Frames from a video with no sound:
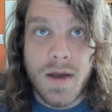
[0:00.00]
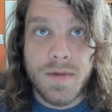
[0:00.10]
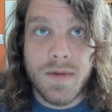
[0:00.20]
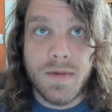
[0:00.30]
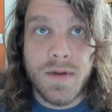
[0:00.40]

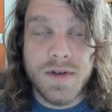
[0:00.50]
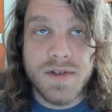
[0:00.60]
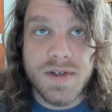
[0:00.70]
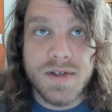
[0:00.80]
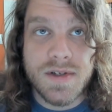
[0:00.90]
there's
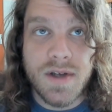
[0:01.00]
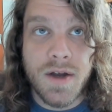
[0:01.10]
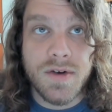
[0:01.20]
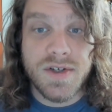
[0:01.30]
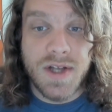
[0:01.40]
this
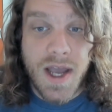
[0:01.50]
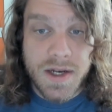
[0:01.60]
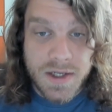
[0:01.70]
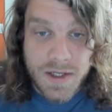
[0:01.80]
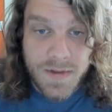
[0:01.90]

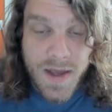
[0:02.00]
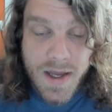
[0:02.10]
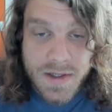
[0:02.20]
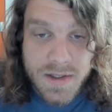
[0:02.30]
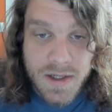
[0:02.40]
understanding in
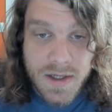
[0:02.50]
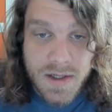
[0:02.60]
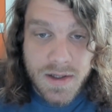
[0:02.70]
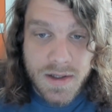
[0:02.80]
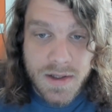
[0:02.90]
that uh,
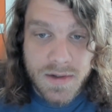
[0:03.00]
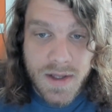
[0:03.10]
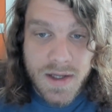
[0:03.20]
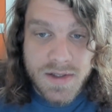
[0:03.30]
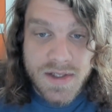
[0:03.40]
in
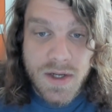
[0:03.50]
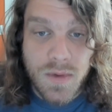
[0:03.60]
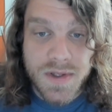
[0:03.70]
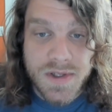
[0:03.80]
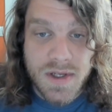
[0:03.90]
that
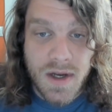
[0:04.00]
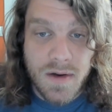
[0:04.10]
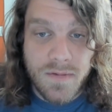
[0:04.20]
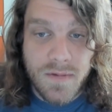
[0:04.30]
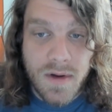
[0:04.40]
sequence
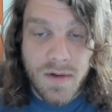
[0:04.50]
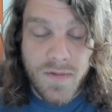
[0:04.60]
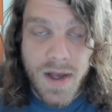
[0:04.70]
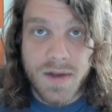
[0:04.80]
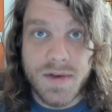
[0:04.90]
of, of
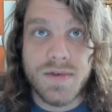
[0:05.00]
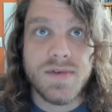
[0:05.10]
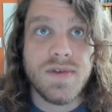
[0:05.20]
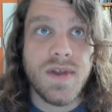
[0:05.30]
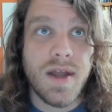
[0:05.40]

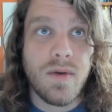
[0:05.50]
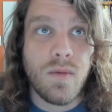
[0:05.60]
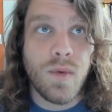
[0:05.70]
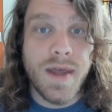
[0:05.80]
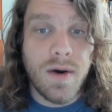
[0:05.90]
values that
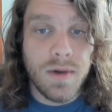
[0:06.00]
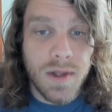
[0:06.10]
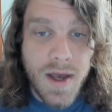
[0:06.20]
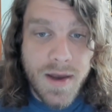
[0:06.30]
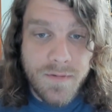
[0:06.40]
without
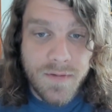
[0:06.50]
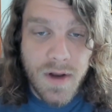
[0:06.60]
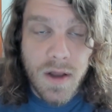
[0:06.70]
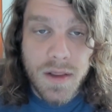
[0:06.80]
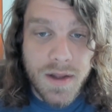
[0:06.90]
life,
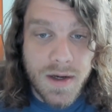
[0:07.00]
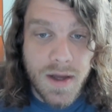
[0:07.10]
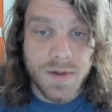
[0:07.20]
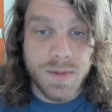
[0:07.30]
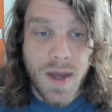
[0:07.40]
nothing
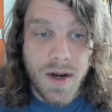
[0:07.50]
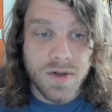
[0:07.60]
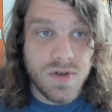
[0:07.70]
else matters.